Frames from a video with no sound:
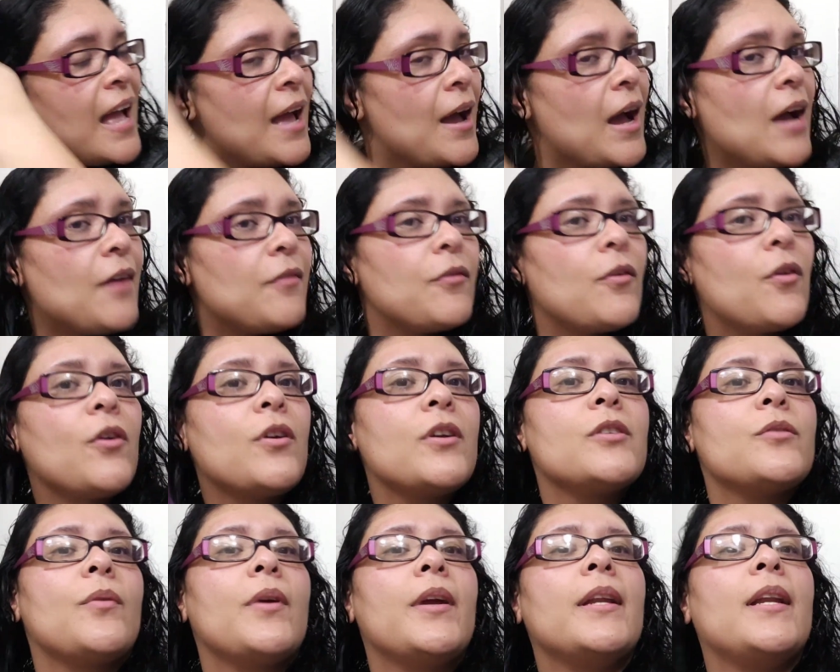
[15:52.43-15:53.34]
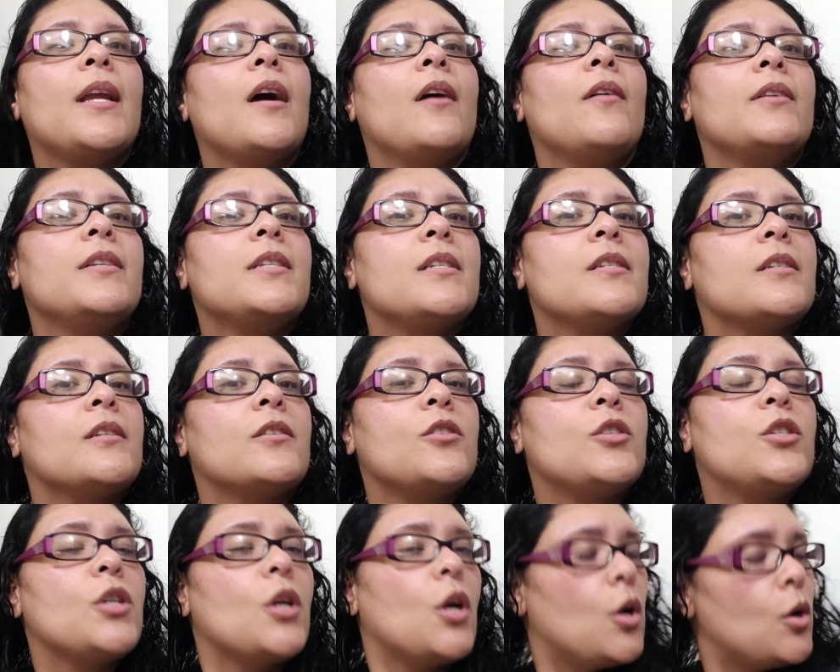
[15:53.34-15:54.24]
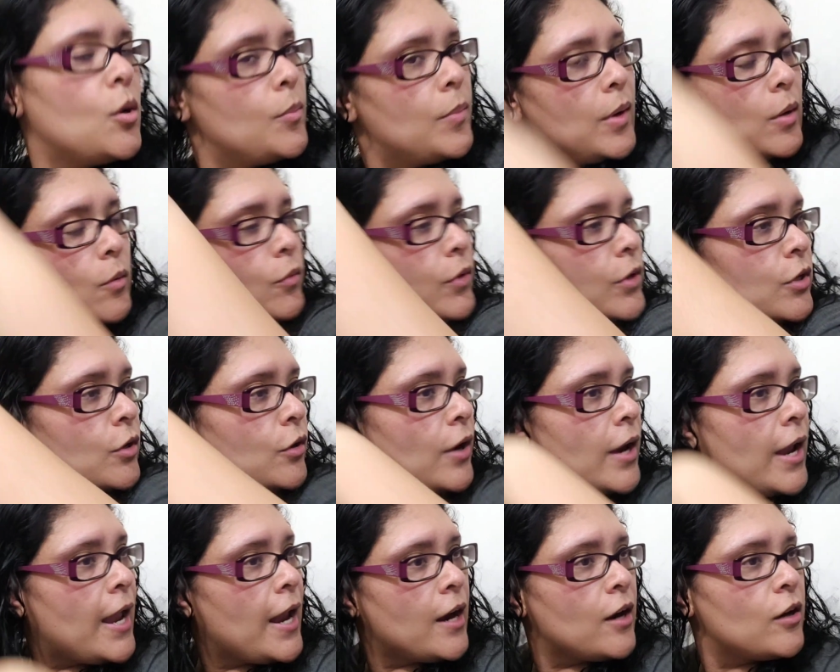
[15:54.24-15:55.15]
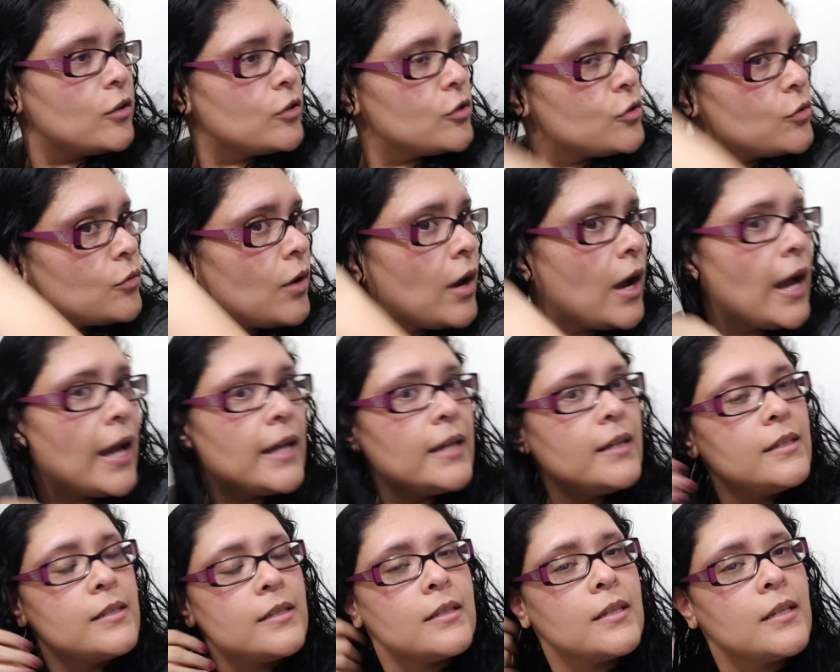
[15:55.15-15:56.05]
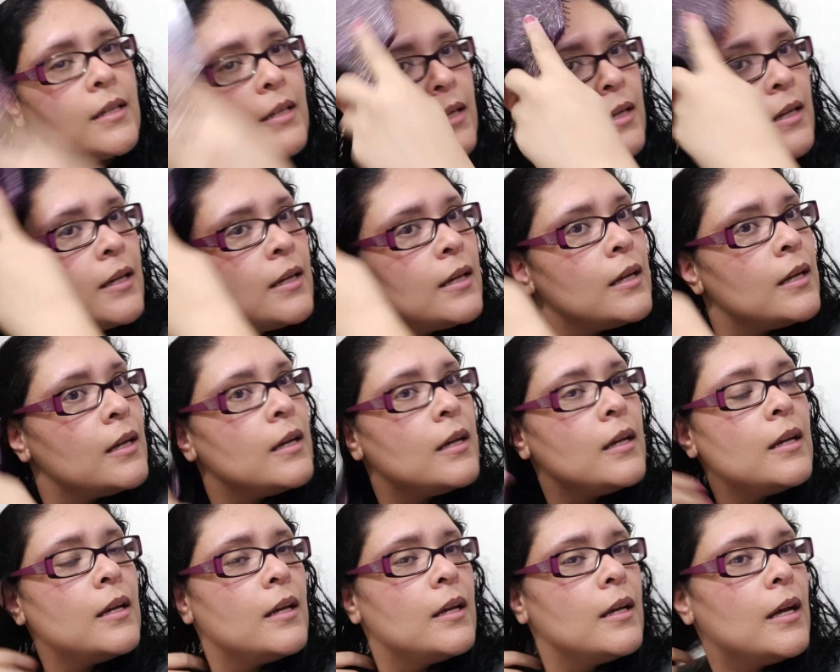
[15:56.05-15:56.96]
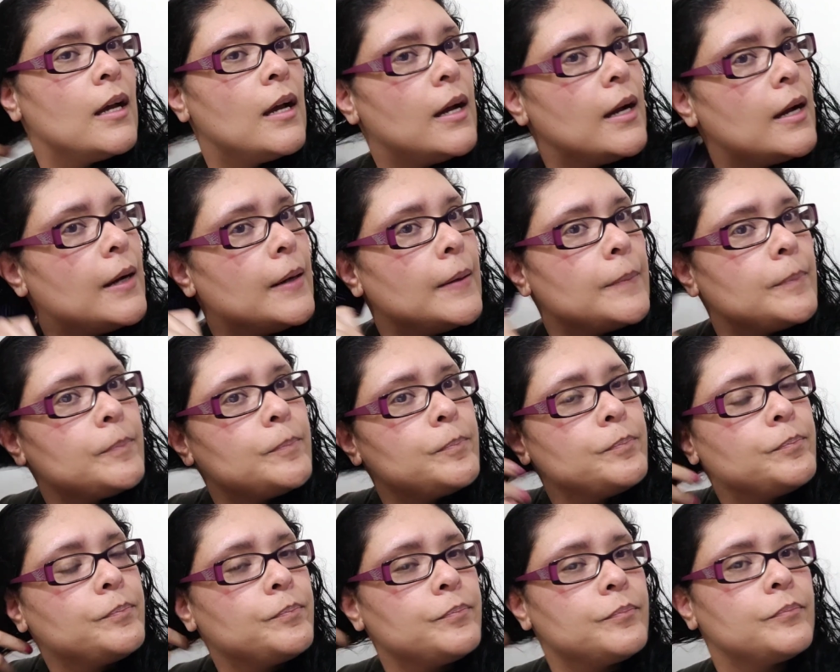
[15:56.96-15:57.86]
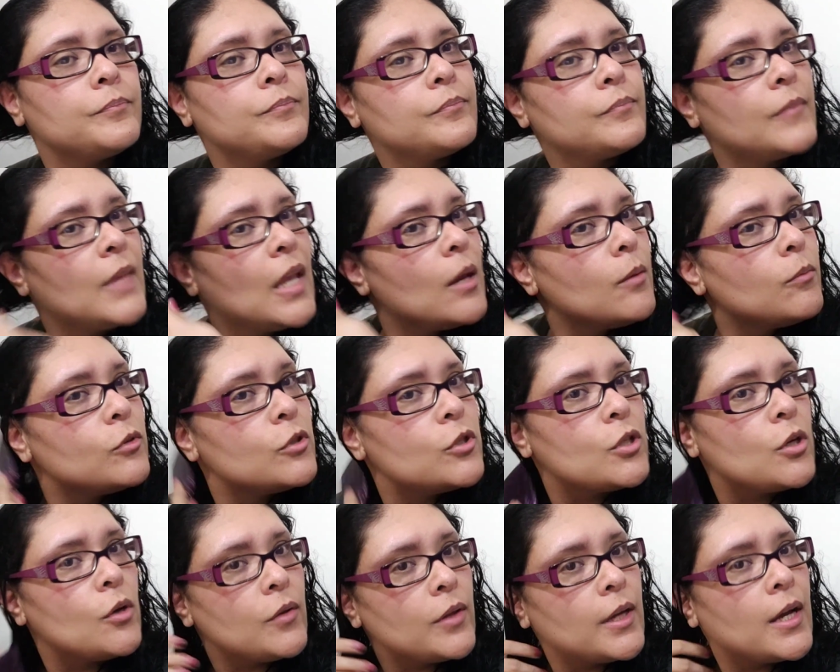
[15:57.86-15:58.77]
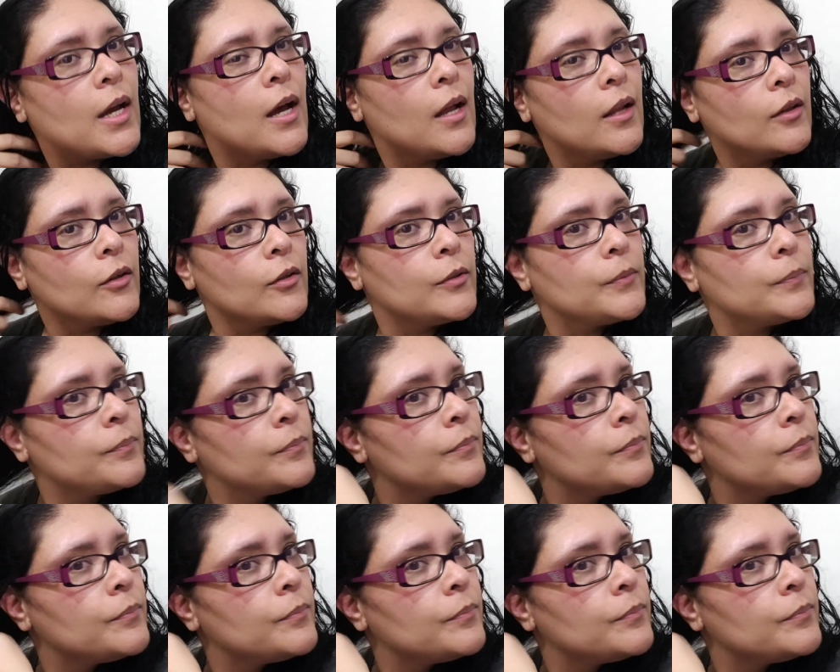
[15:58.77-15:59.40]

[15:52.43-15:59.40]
Of course, right now it doesn't show, but when your hair dries, it will show the color.